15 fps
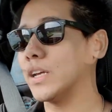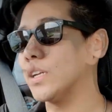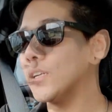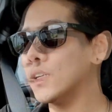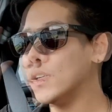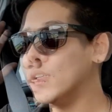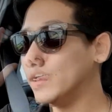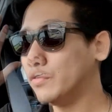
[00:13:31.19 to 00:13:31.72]

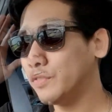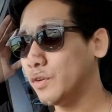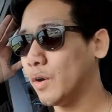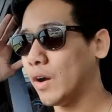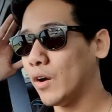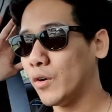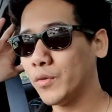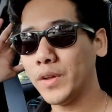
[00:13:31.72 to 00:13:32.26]
But if you
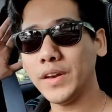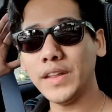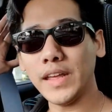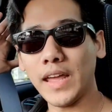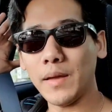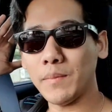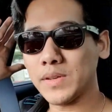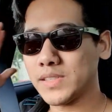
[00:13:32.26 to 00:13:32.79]
are
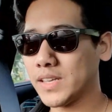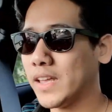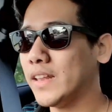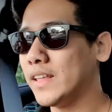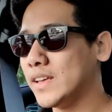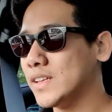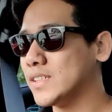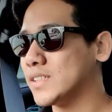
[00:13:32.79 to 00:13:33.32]
already a
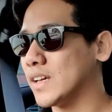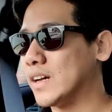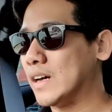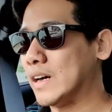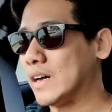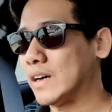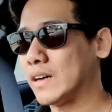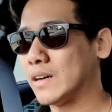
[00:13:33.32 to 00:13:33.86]
Mercedes
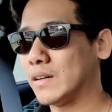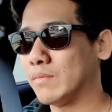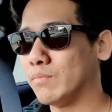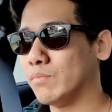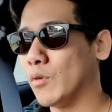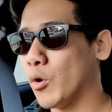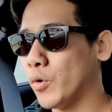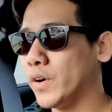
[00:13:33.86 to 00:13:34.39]

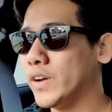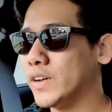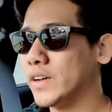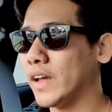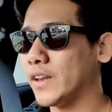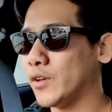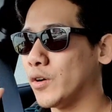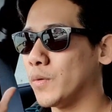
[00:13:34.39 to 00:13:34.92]
owner
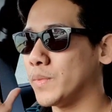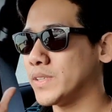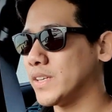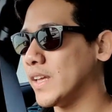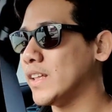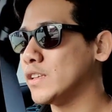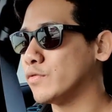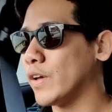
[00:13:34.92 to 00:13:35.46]
and you're a
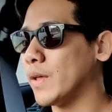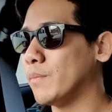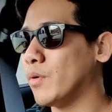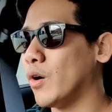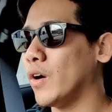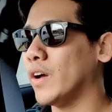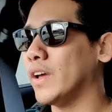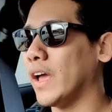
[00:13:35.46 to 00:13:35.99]
Mercedes
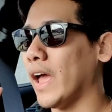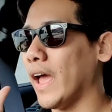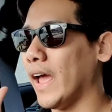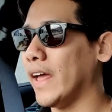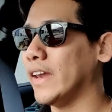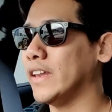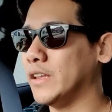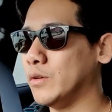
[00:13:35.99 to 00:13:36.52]
fanboy
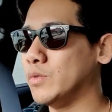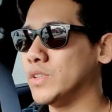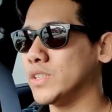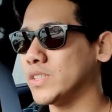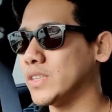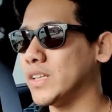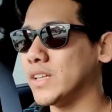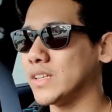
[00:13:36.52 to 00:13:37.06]
and you
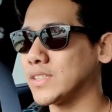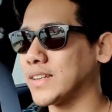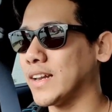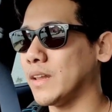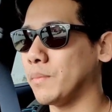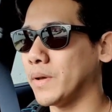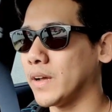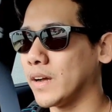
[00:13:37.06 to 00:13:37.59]
just need a
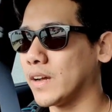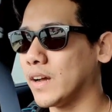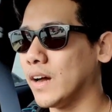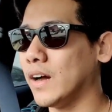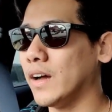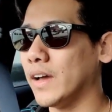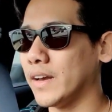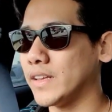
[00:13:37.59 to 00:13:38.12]
slightly bigger
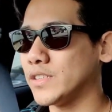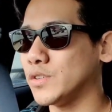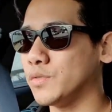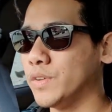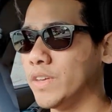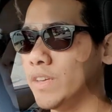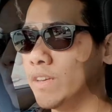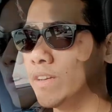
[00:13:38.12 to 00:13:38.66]
car, an
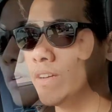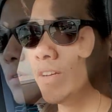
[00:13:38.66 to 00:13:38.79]
SUV,